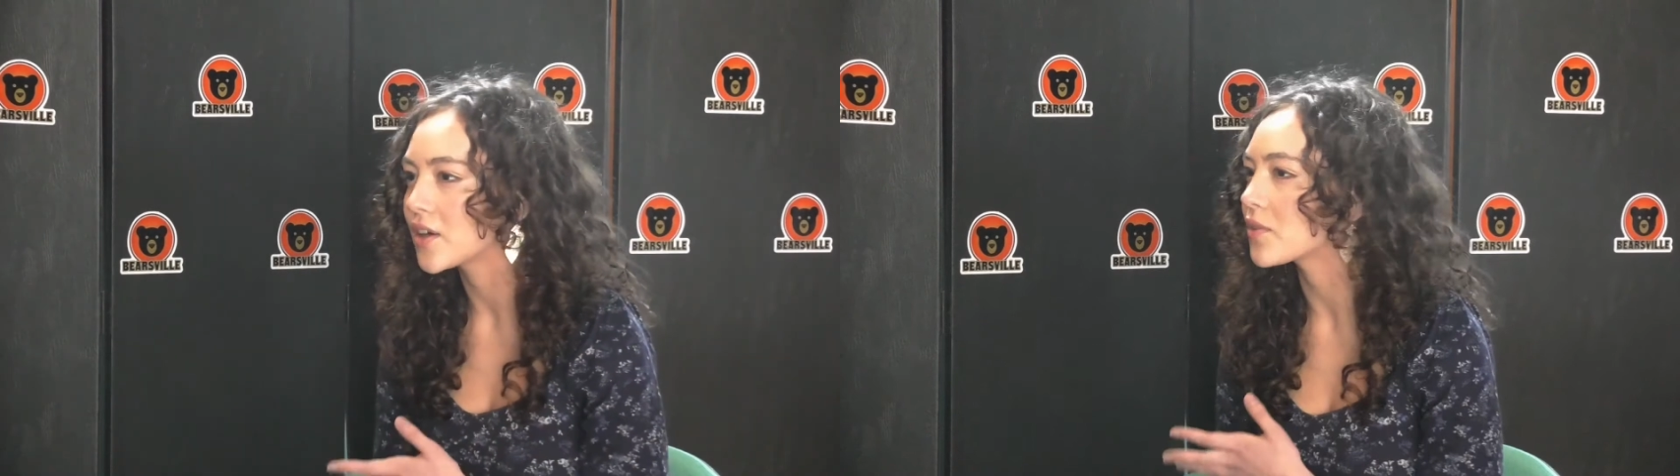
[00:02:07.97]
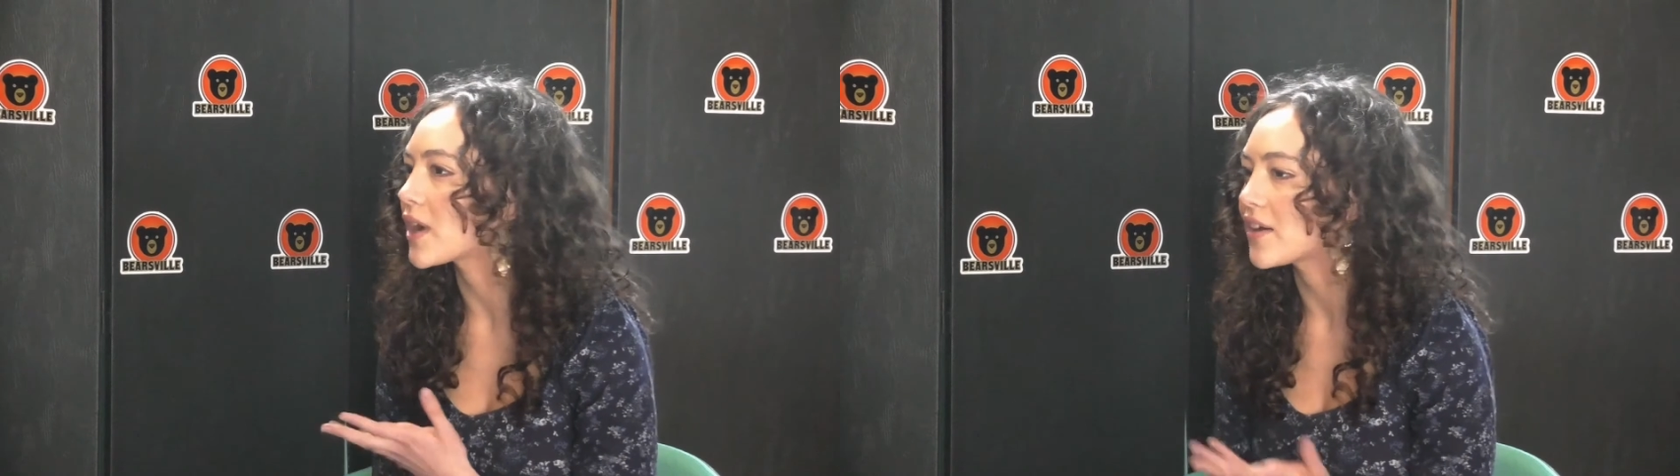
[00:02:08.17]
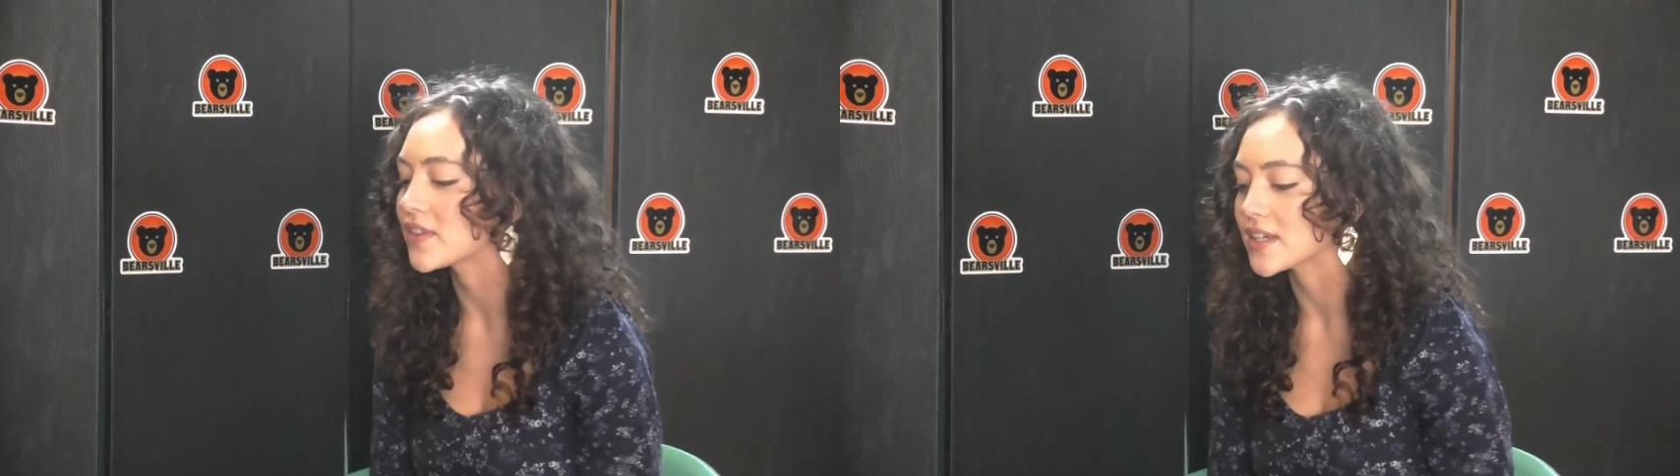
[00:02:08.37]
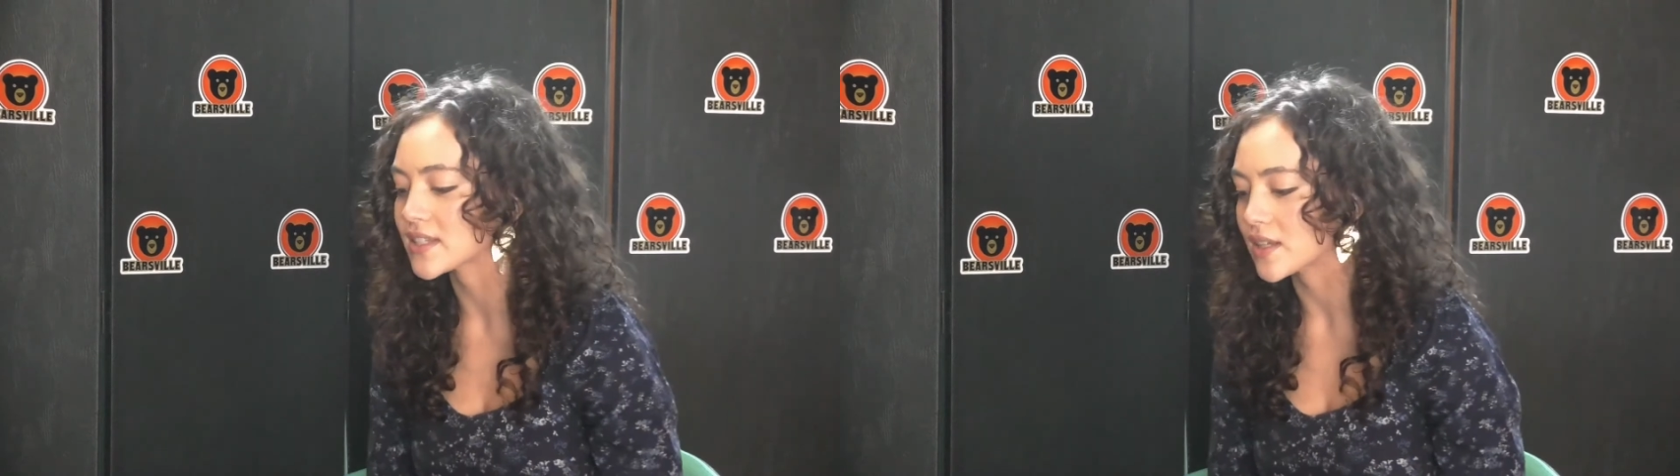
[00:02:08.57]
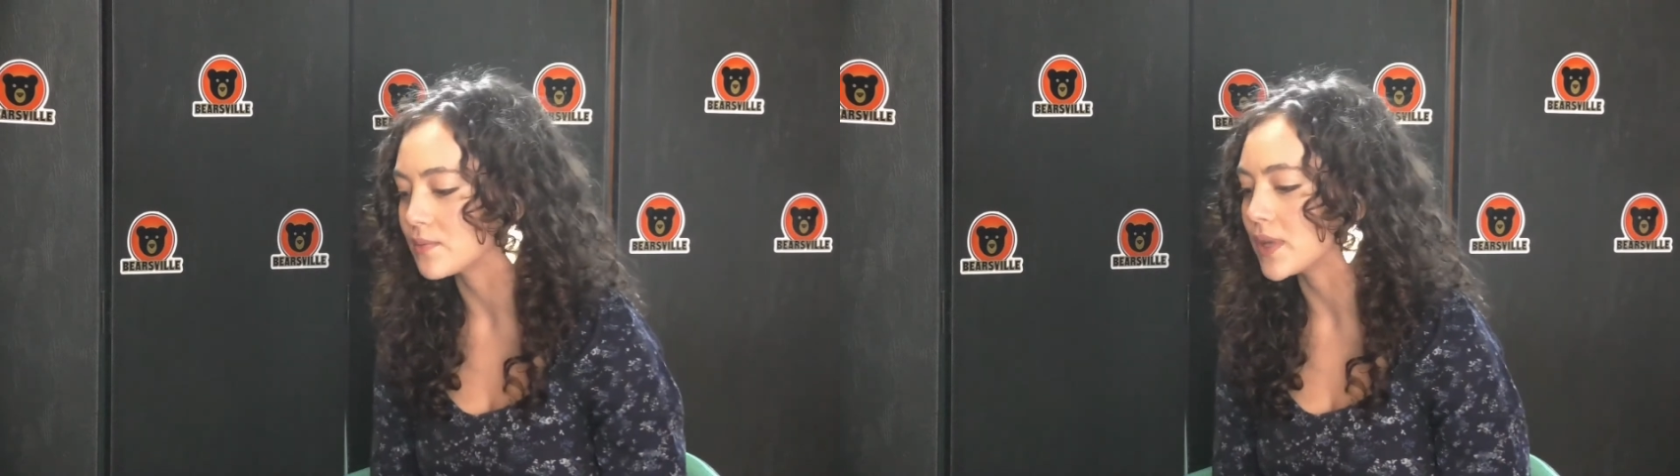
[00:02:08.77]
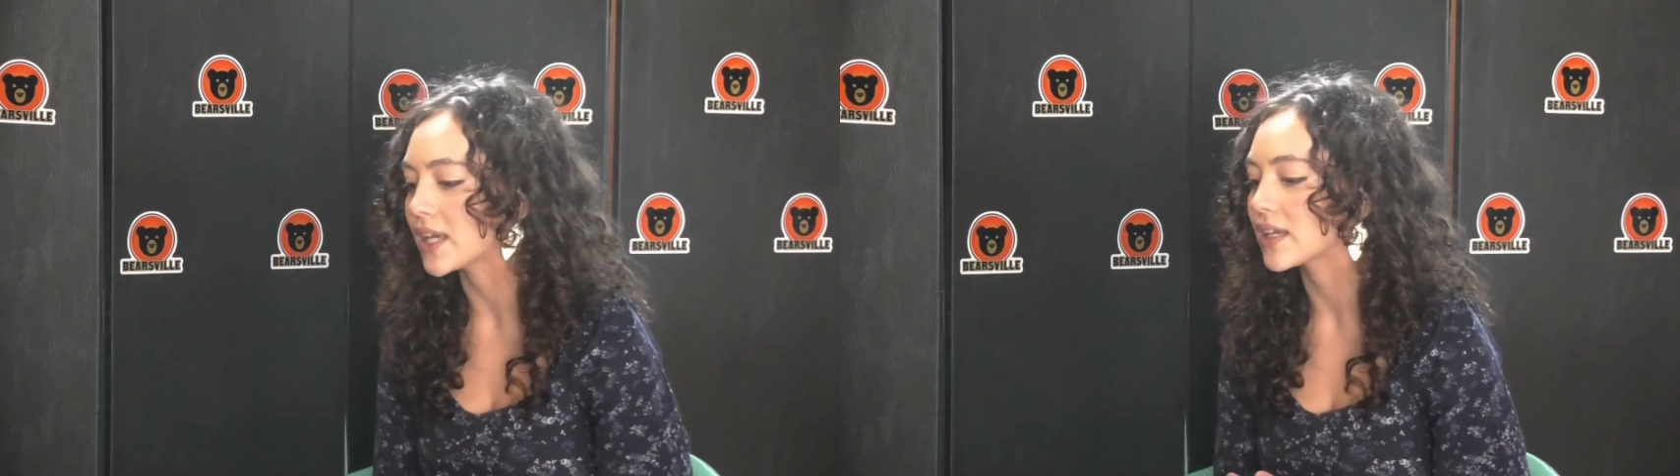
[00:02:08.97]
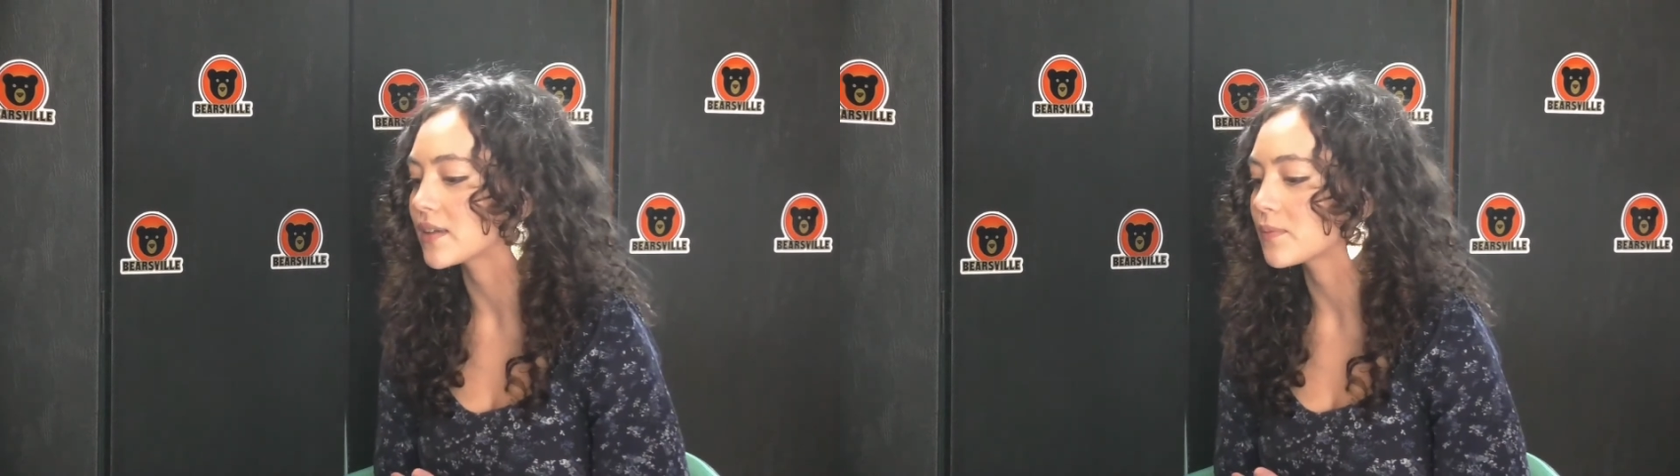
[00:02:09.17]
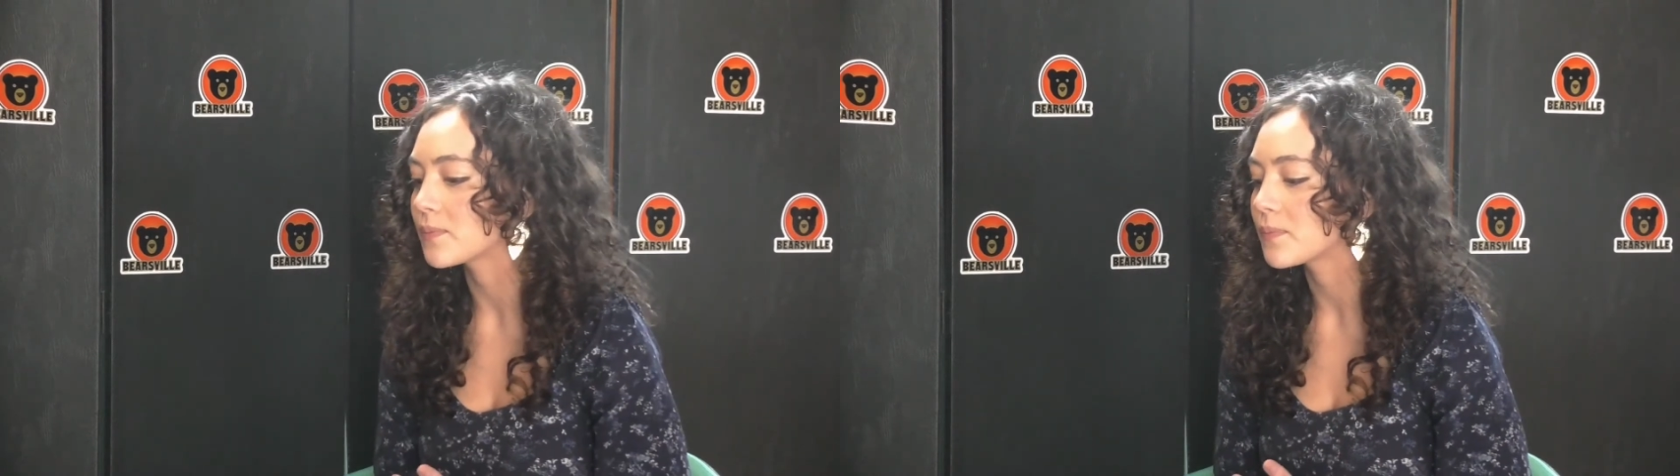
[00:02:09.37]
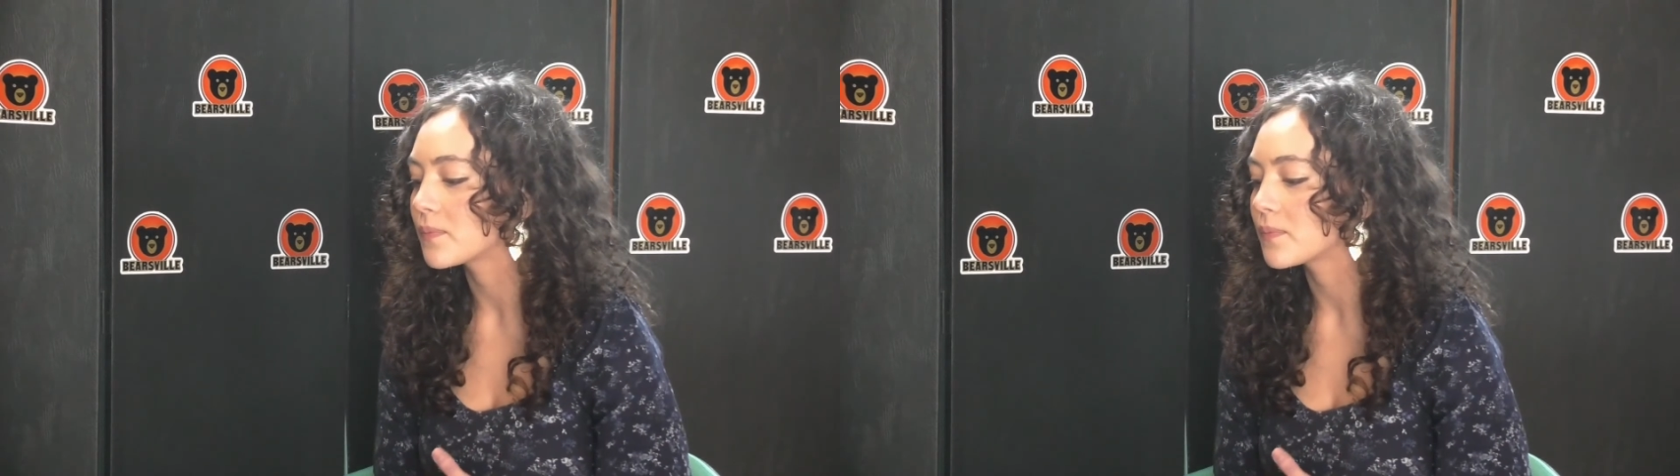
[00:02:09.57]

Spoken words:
around this and make